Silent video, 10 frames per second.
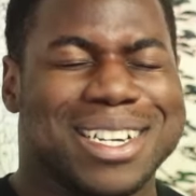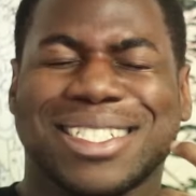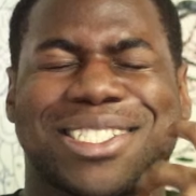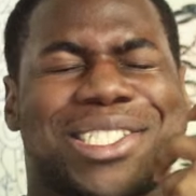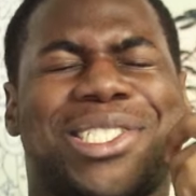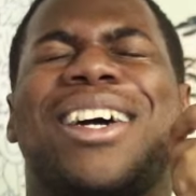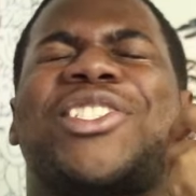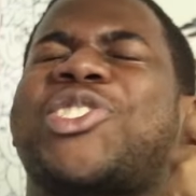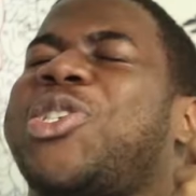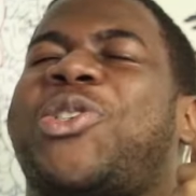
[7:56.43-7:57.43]

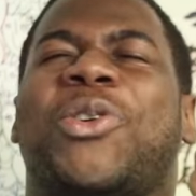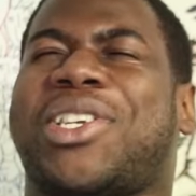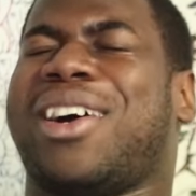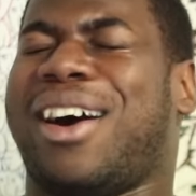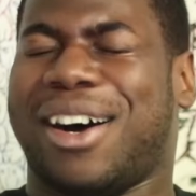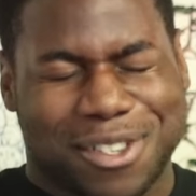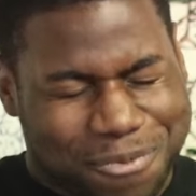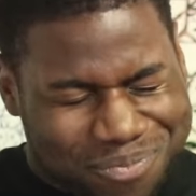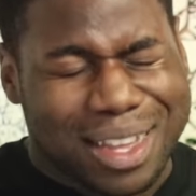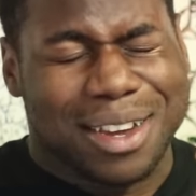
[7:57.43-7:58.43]
Such a good card.
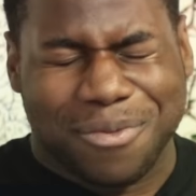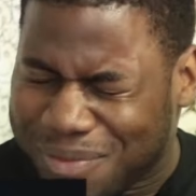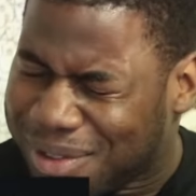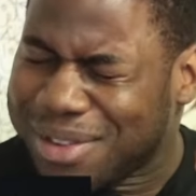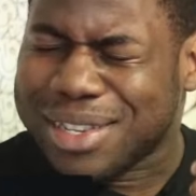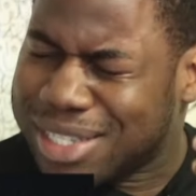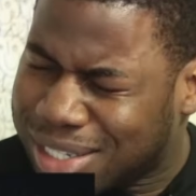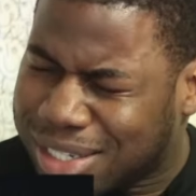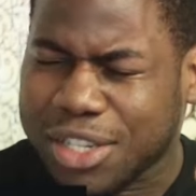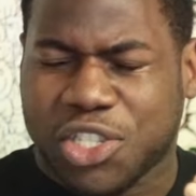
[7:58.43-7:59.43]

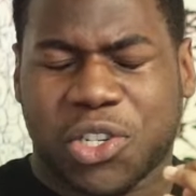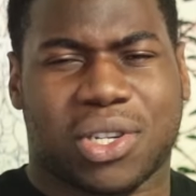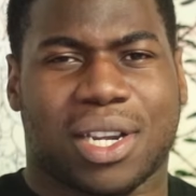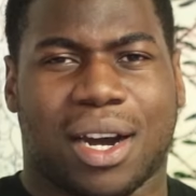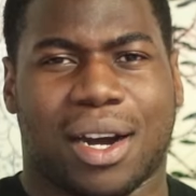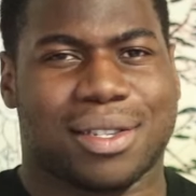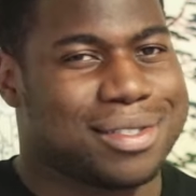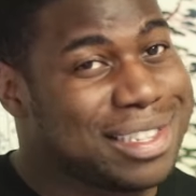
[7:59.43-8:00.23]
Such a good card.